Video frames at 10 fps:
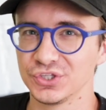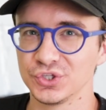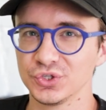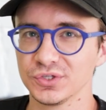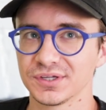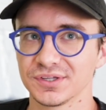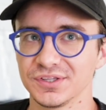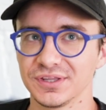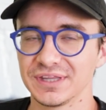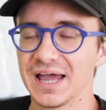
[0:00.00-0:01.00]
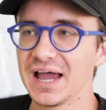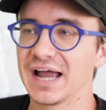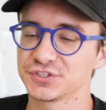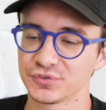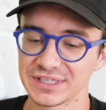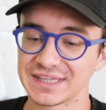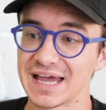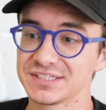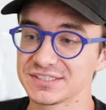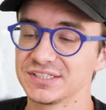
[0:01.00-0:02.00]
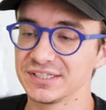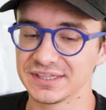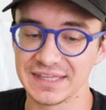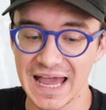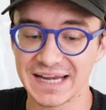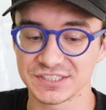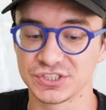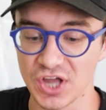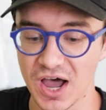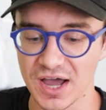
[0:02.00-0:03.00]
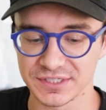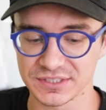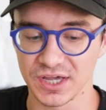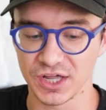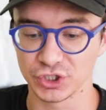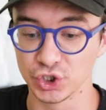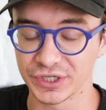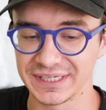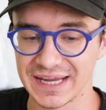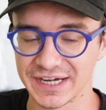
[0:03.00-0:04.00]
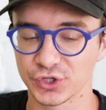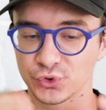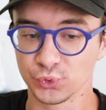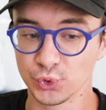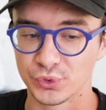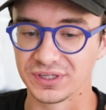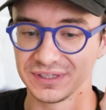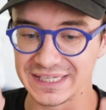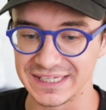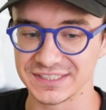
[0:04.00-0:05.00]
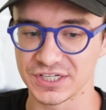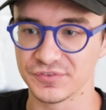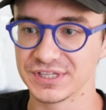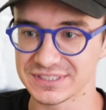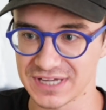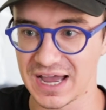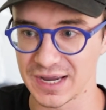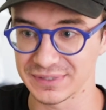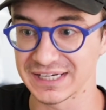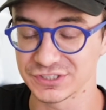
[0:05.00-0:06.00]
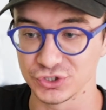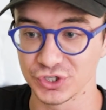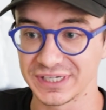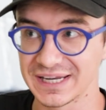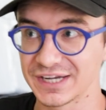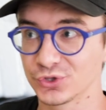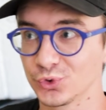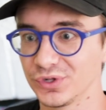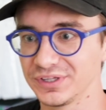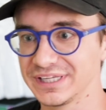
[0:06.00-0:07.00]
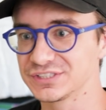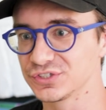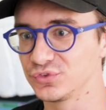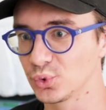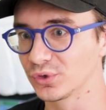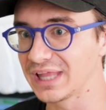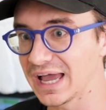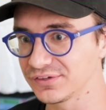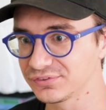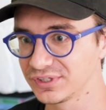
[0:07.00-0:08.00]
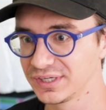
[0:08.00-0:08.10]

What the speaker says: I just feel like that is not looking at it through the lens of the time. That is looking at it through the lens of your life.